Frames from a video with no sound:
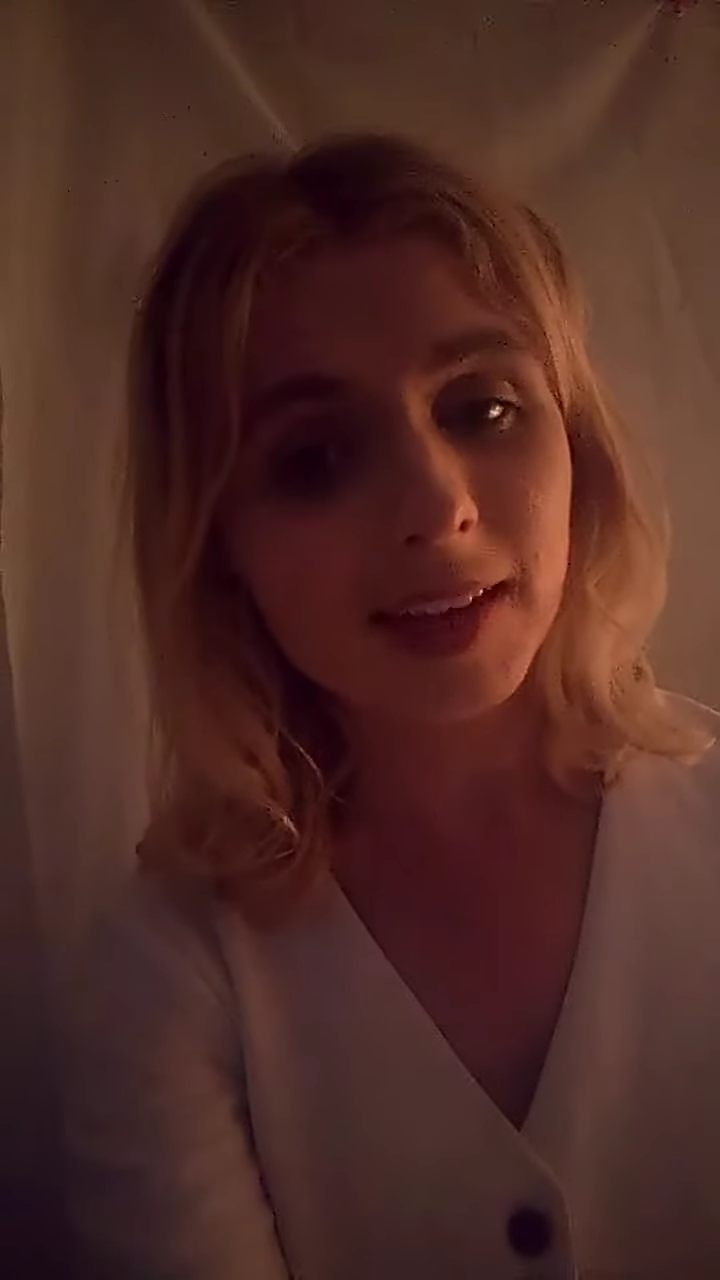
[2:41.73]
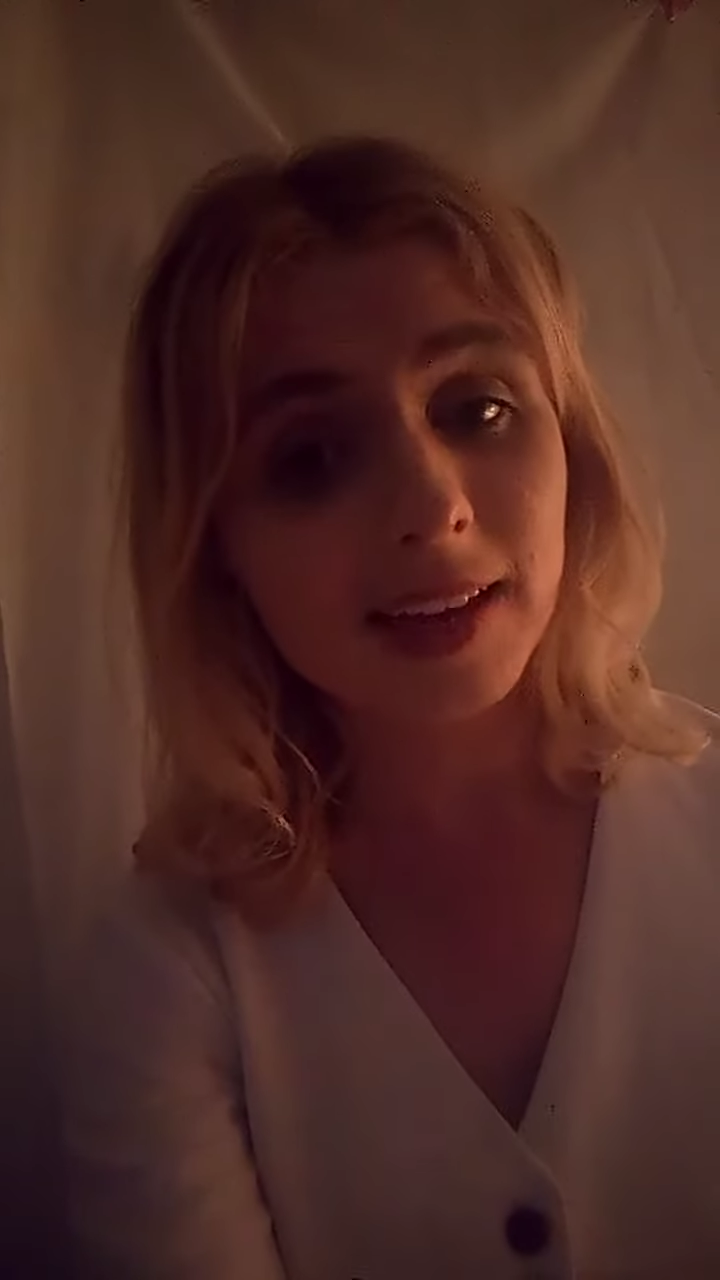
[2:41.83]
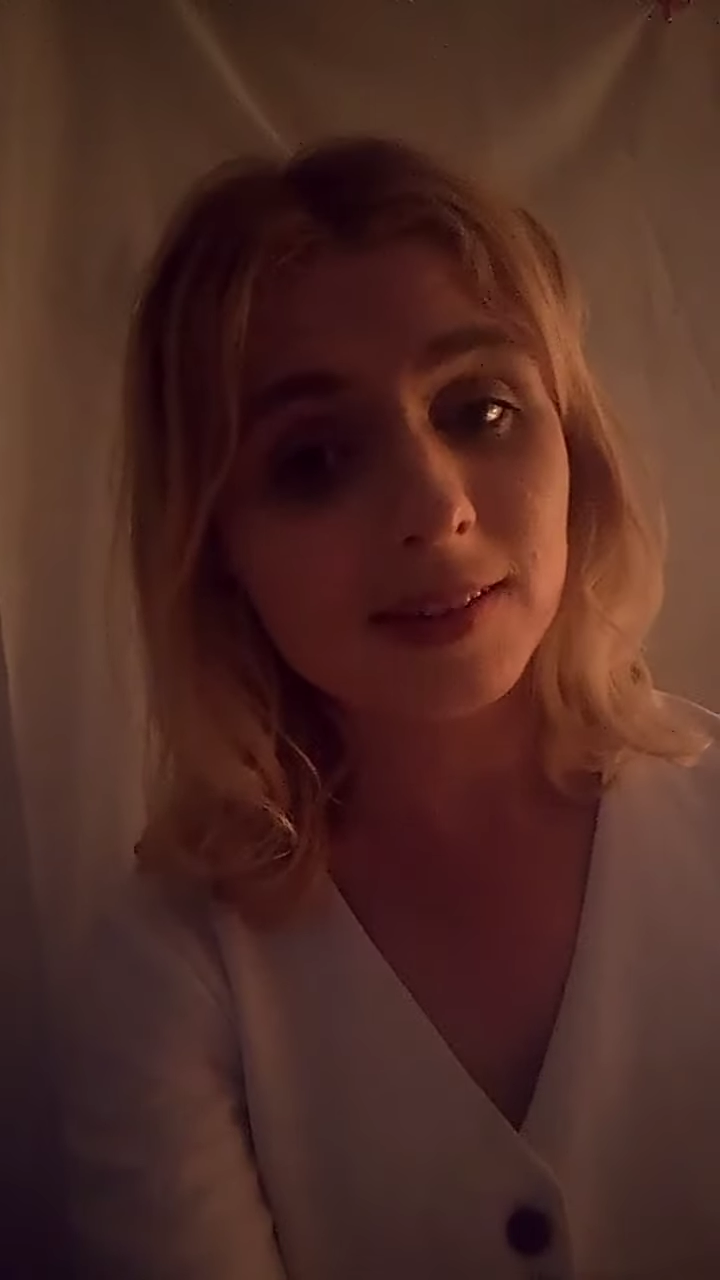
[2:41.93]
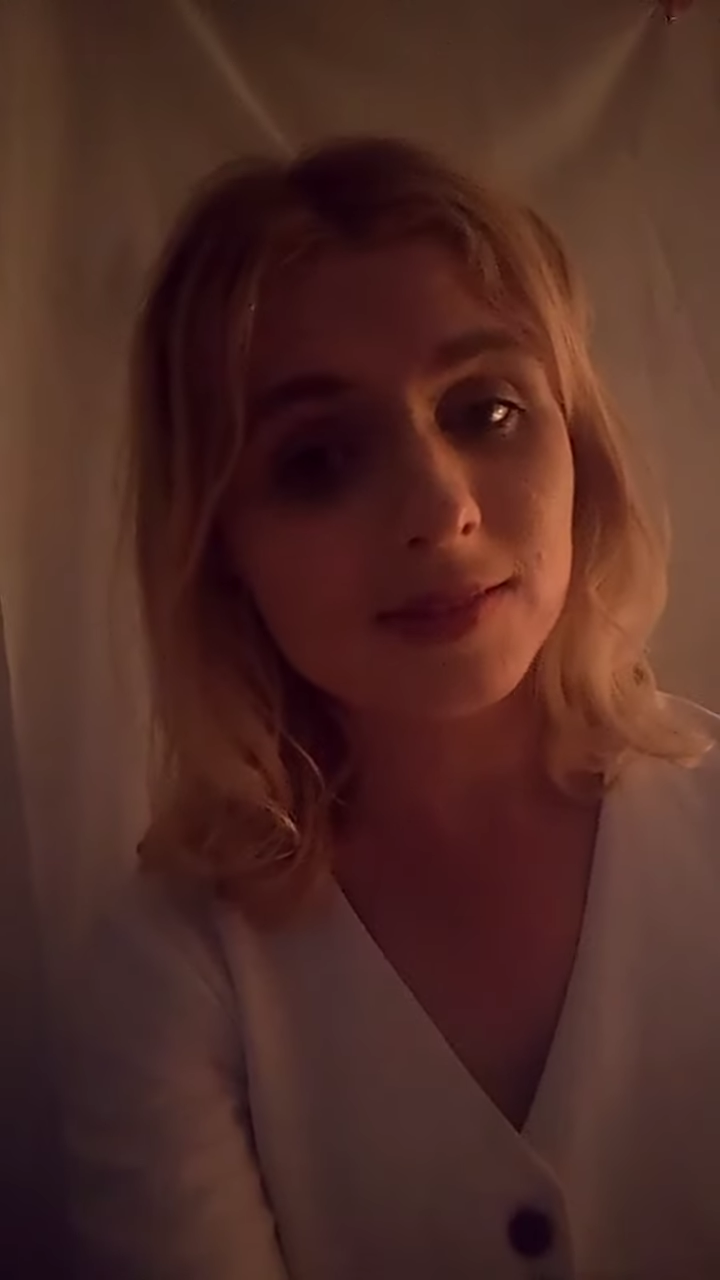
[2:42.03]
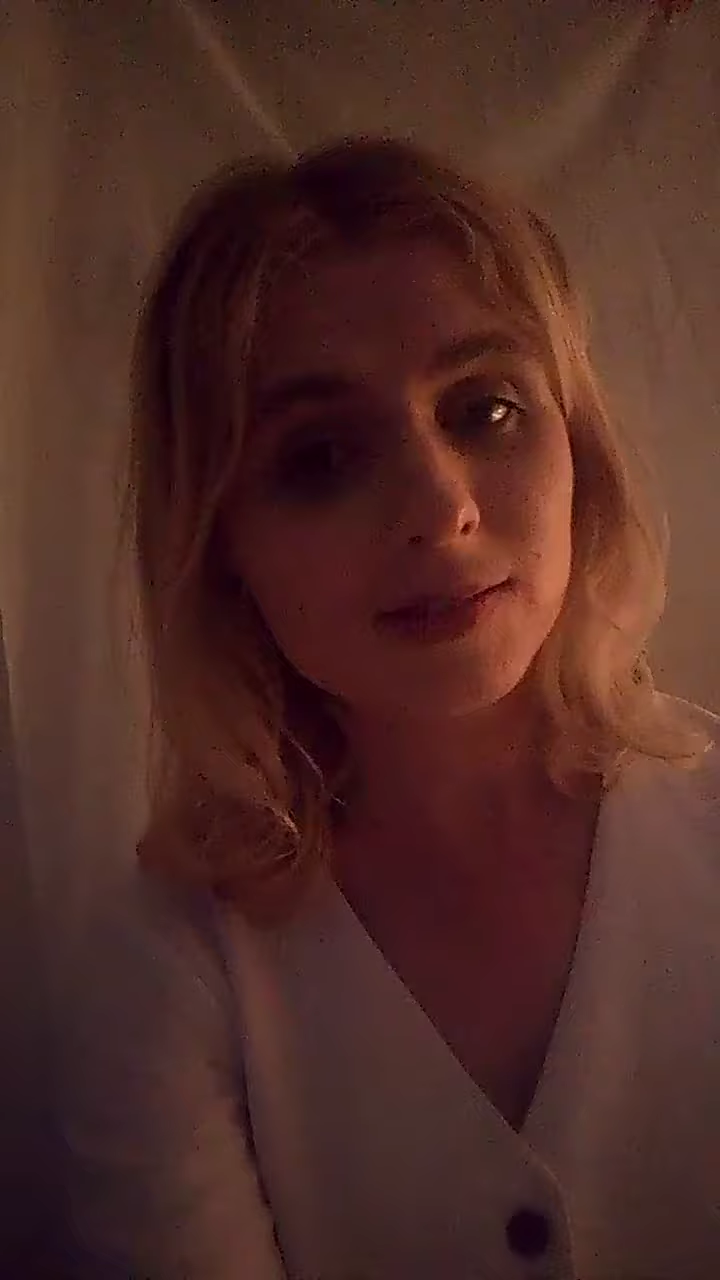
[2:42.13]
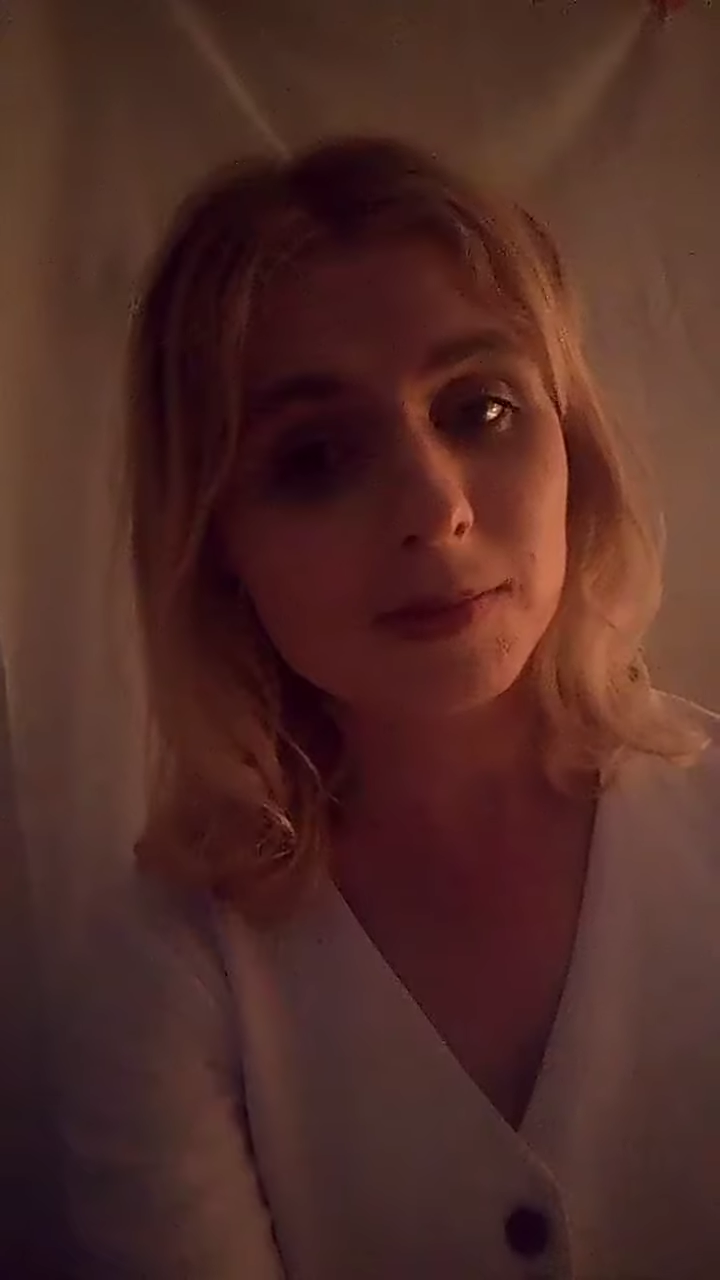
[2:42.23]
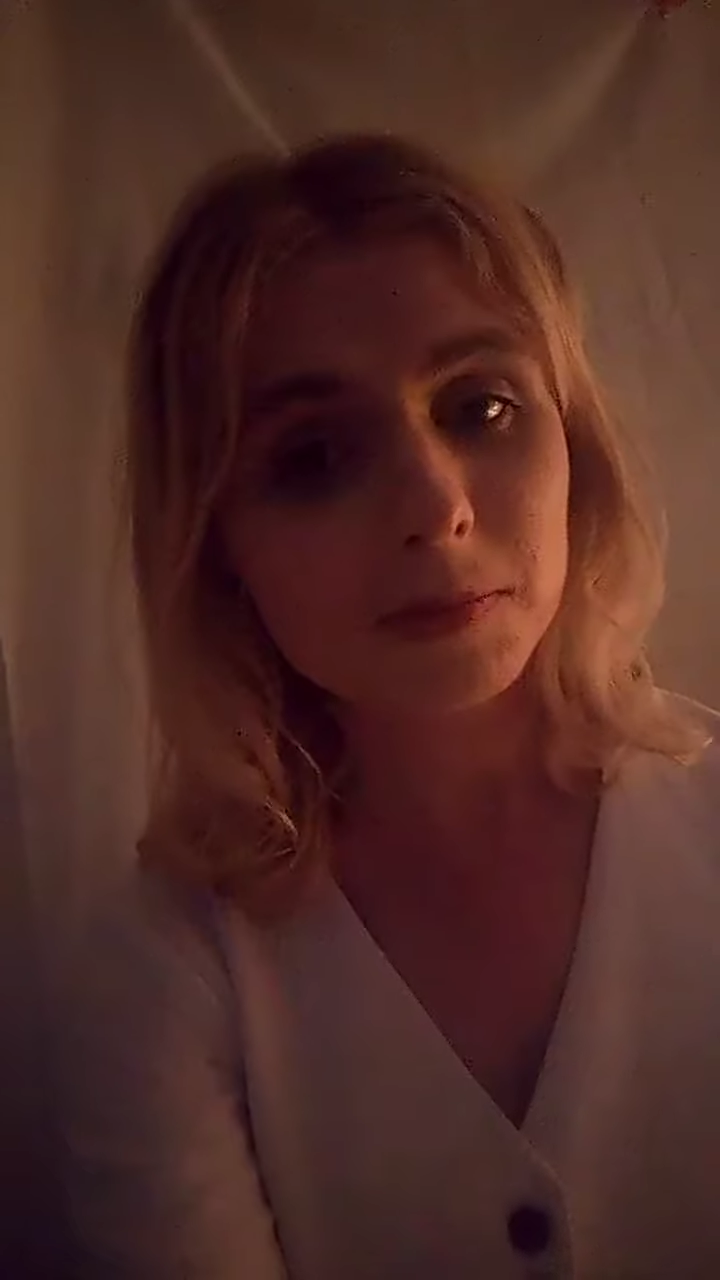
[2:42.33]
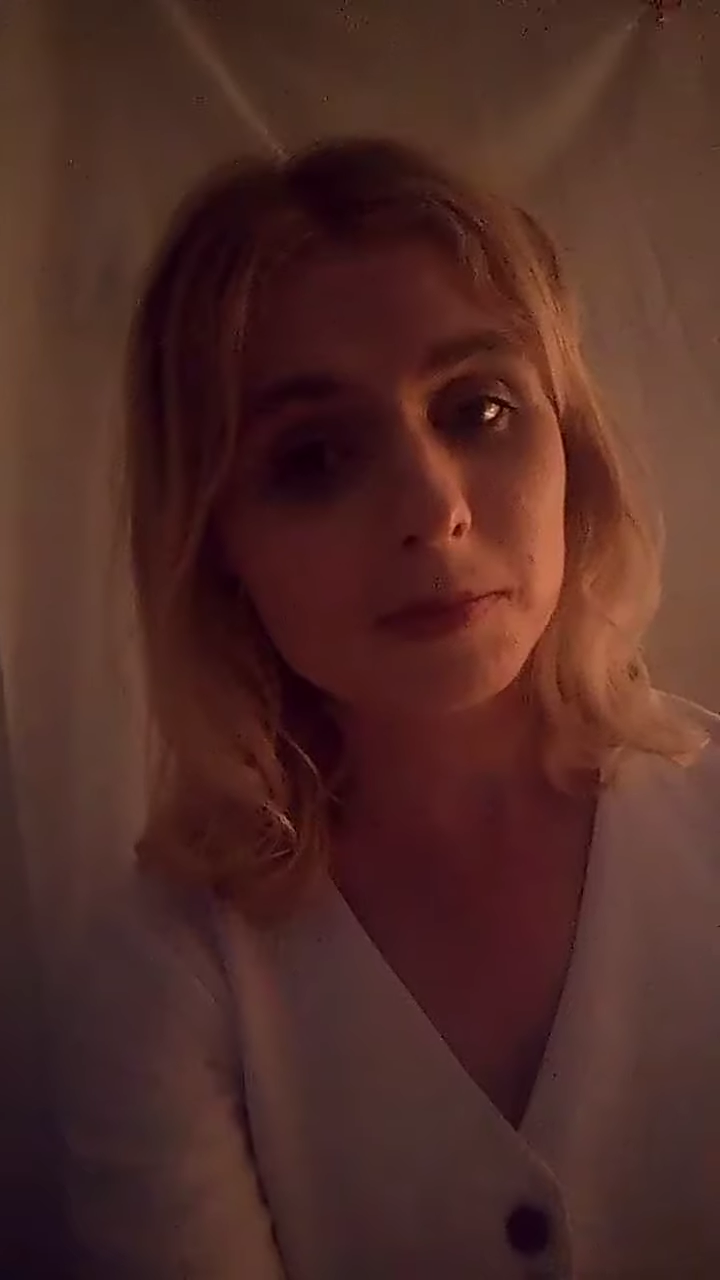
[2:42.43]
and